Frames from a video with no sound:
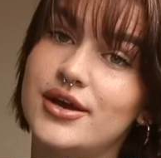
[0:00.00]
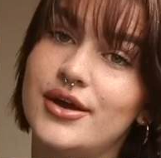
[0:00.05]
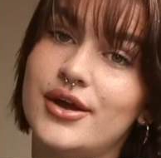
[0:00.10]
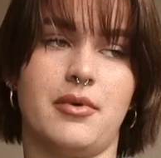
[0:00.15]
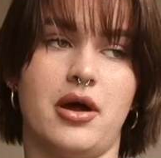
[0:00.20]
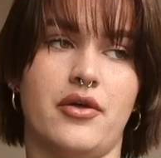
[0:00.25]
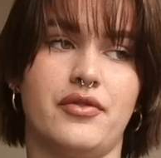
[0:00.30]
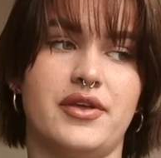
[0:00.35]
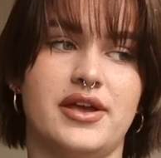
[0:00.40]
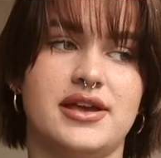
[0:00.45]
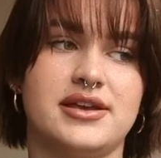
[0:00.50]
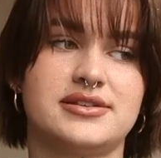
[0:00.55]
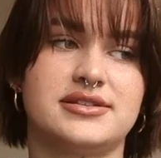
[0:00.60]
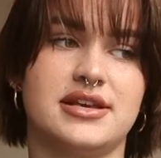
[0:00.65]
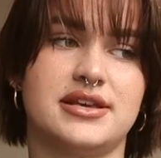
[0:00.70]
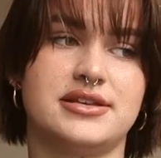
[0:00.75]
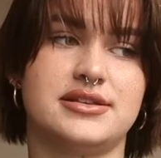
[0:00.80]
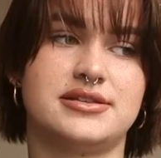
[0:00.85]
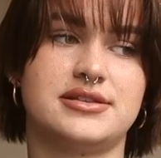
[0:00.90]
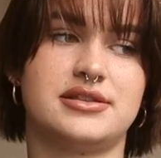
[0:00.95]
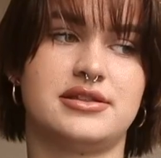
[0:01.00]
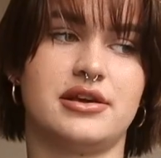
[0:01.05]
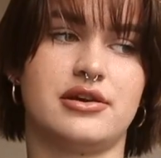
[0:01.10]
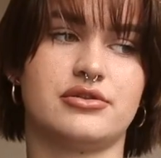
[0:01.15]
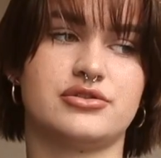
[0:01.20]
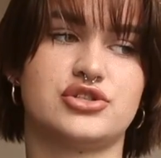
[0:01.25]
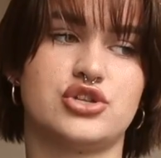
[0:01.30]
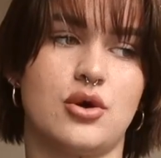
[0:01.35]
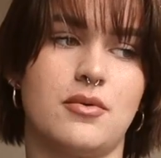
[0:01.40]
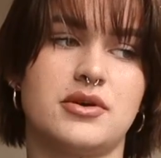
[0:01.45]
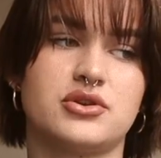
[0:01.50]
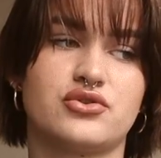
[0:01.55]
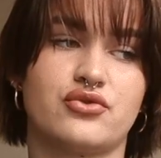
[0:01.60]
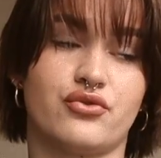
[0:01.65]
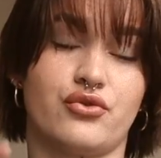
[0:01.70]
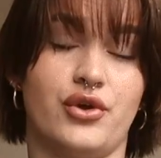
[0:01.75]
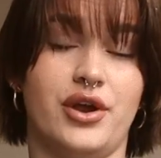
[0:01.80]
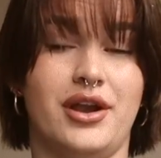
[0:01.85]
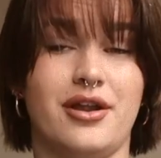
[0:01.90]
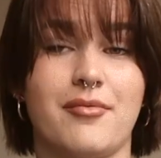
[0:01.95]
about this is there's so much
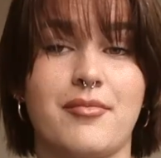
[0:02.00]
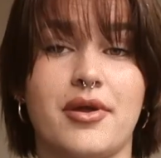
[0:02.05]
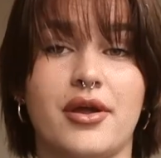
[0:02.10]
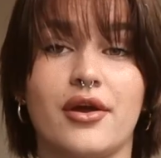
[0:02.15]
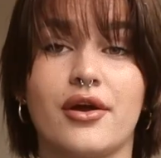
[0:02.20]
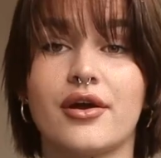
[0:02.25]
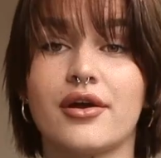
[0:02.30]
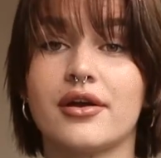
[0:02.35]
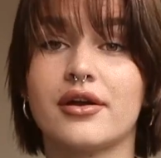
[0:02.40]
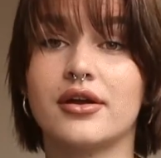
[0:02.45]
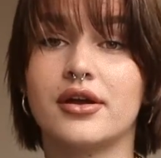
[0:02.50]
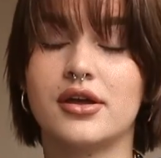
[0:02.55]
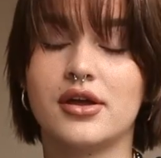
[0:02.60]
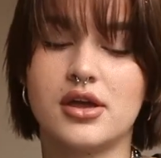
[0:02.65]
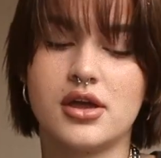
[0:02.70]
freedom here.